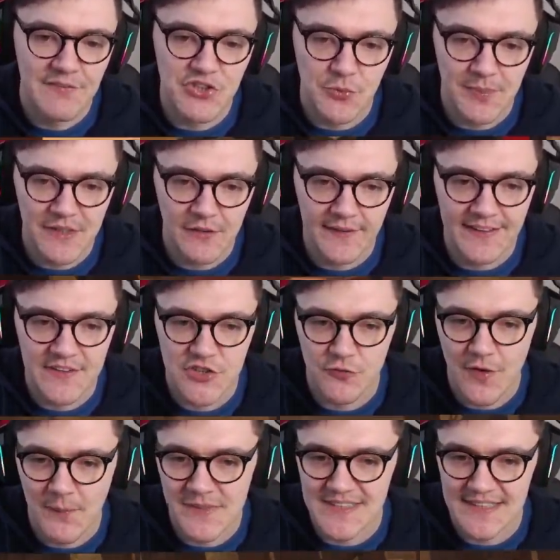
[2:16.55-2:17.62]
Should be looking to
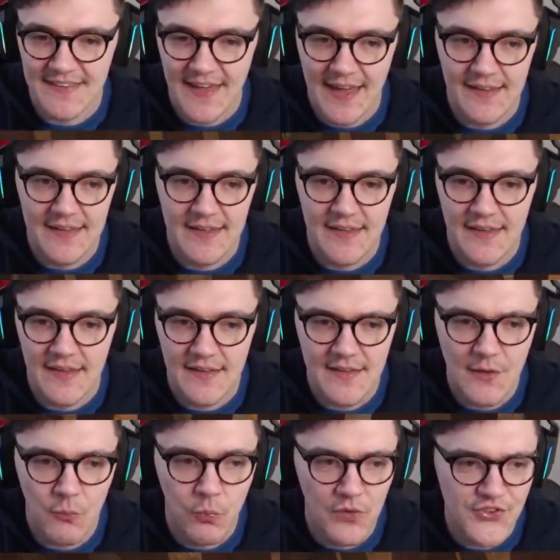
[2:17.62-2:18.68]
remedy that here.
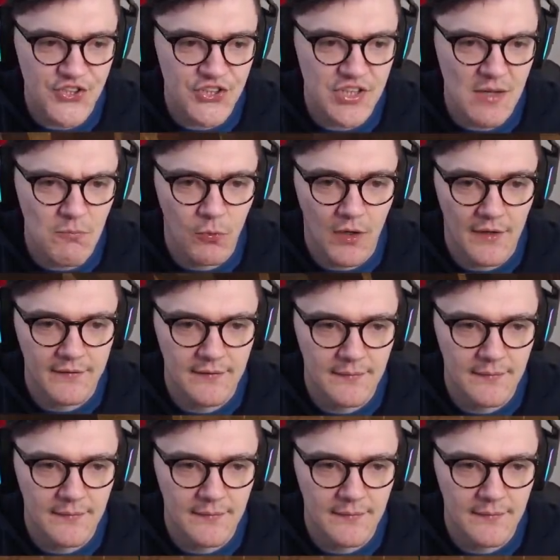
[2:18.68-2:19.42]
There was someone